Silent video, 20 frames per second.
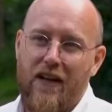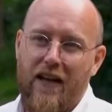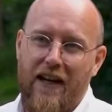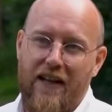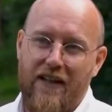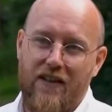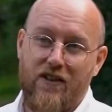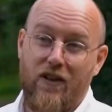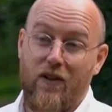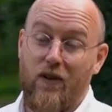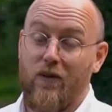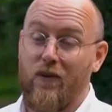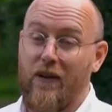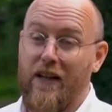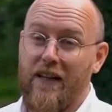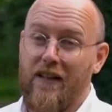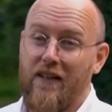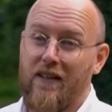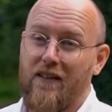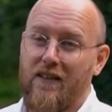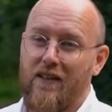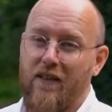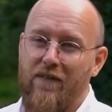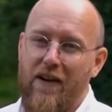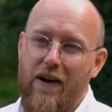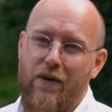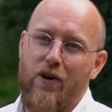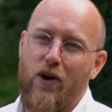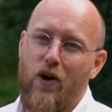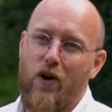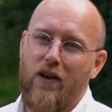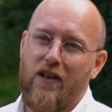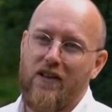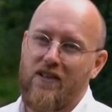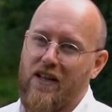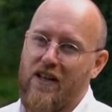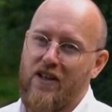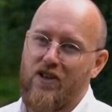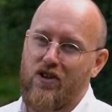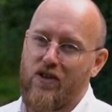And so in the very early
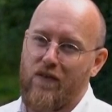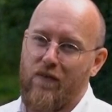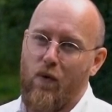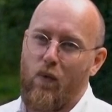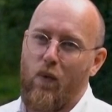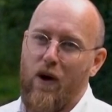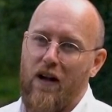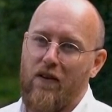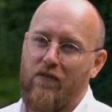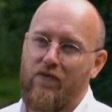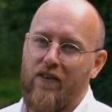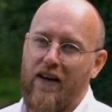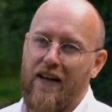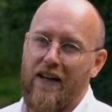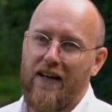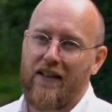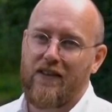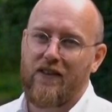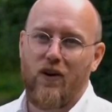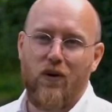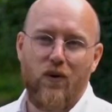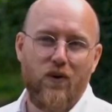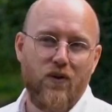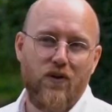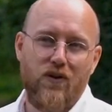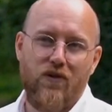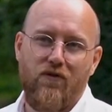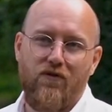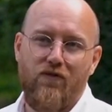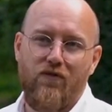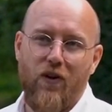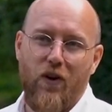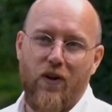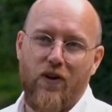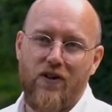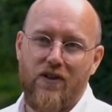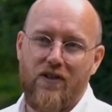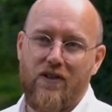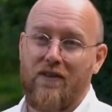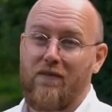stages of a wildfire, those
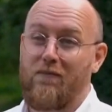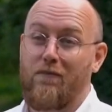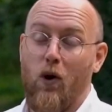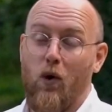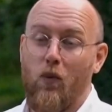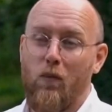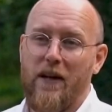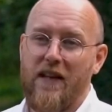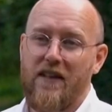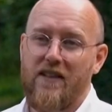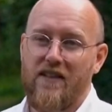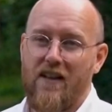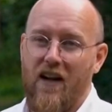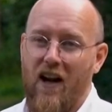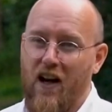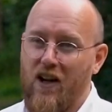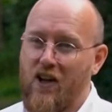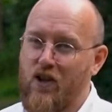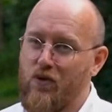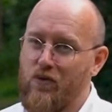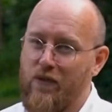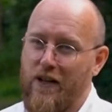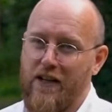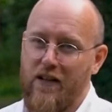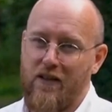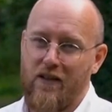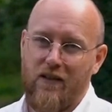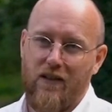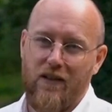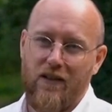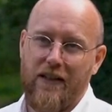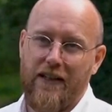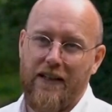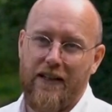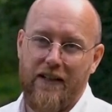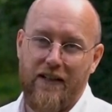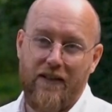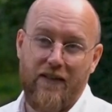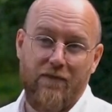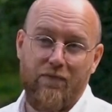first moments are critical
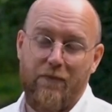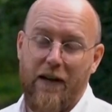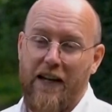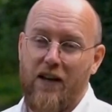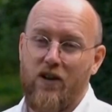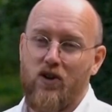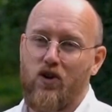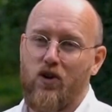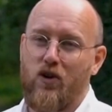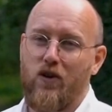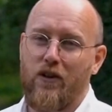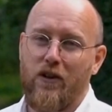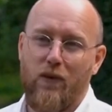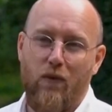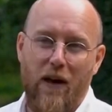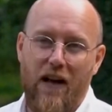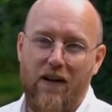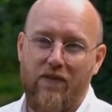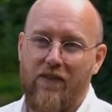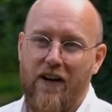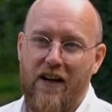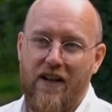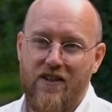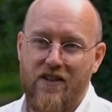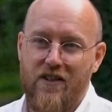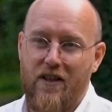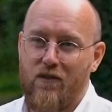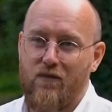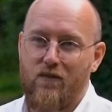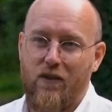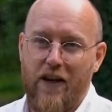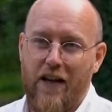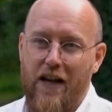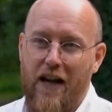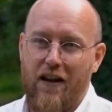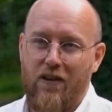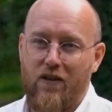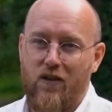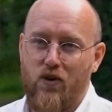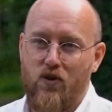in making sure the wildfire is not running
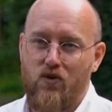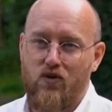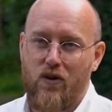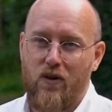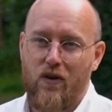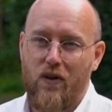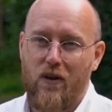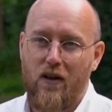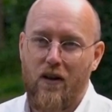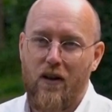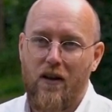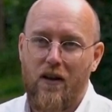out of control.